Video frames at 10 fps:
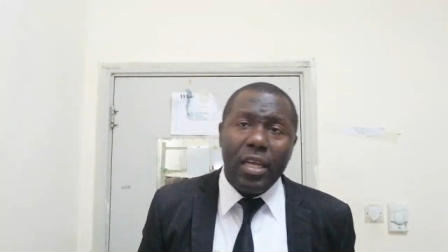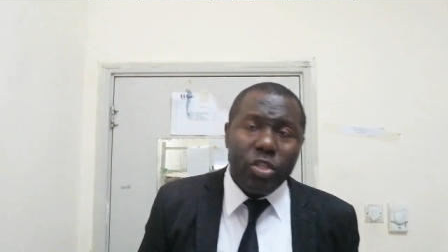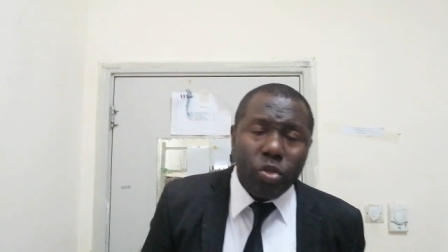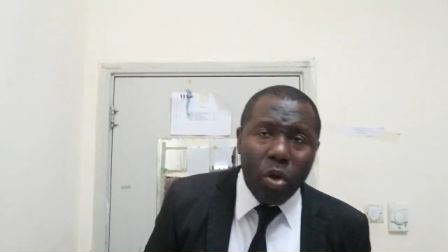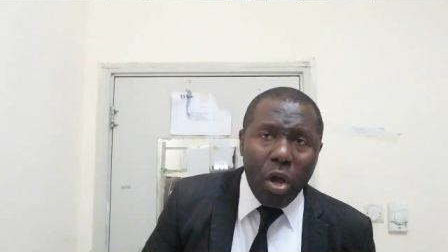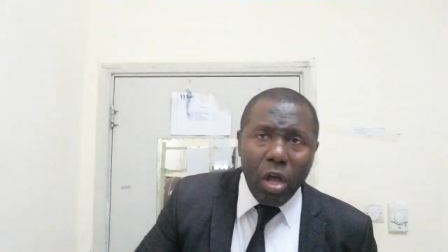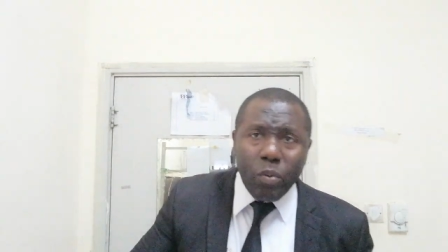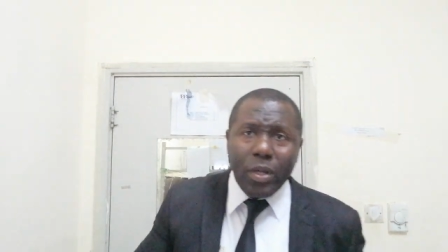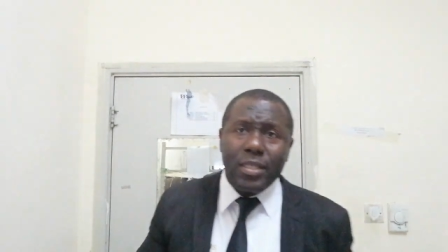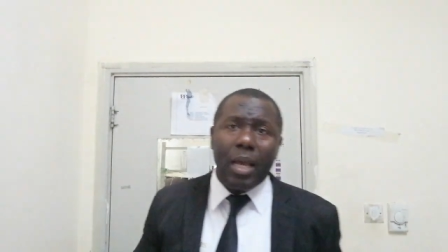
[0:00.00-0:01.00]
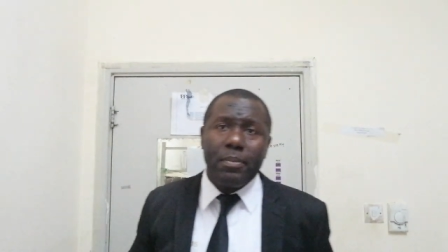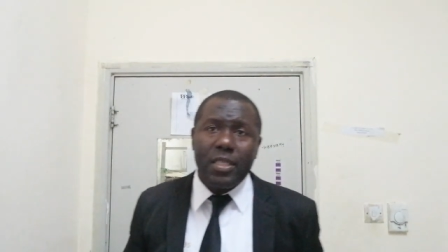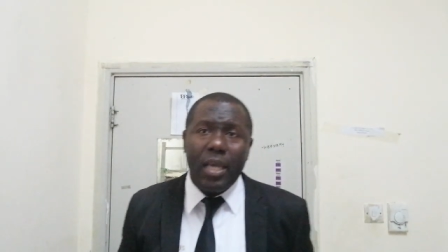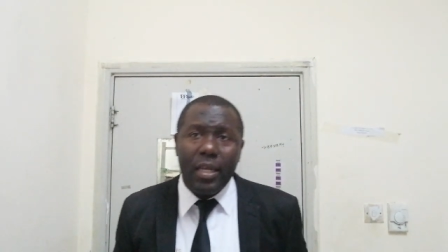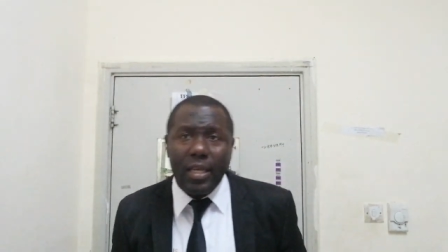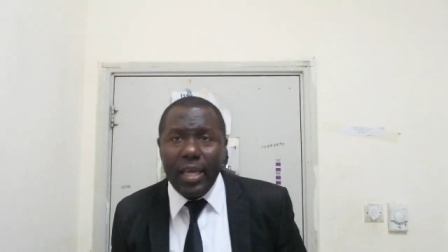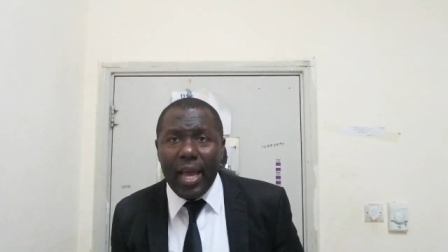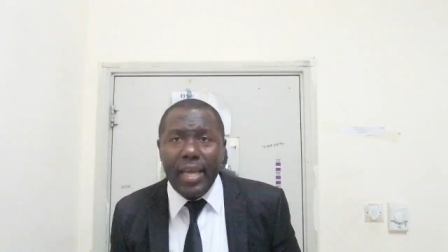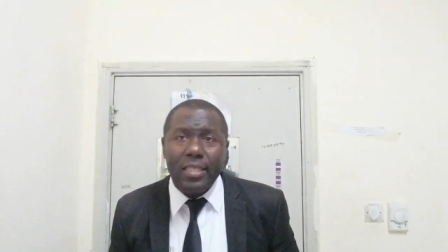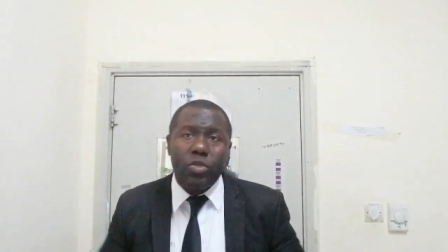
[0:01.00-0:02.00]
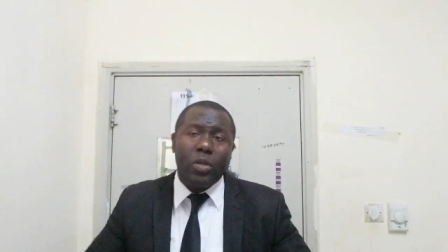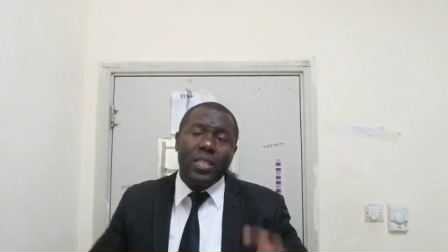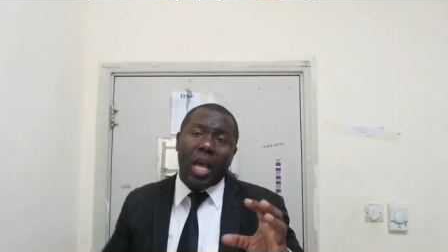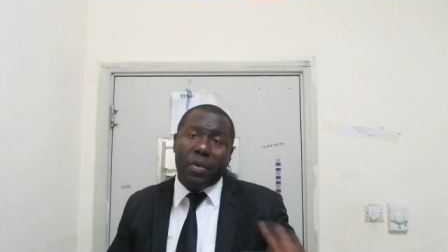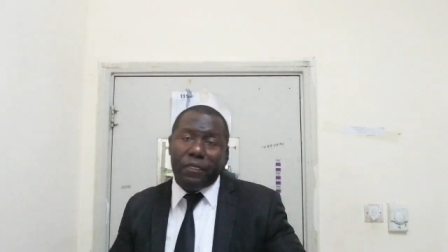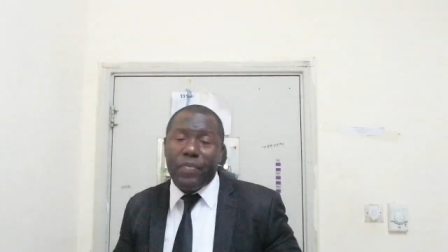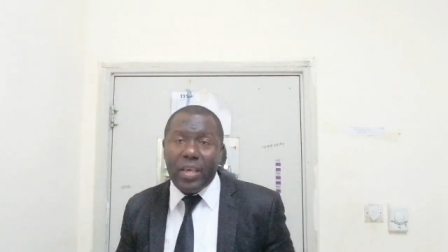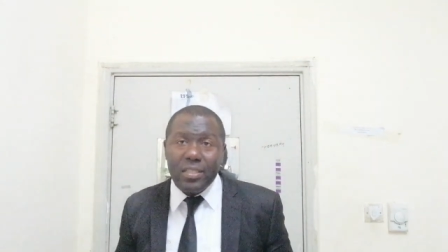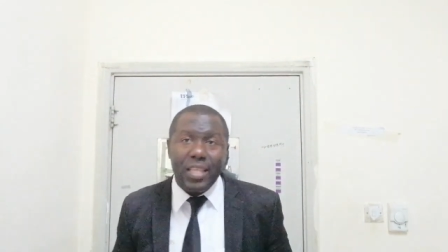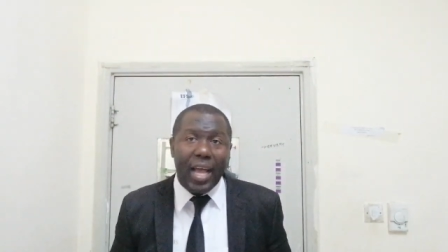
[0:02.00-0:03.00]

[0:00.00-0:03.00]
So all what I'm saying here is those are the things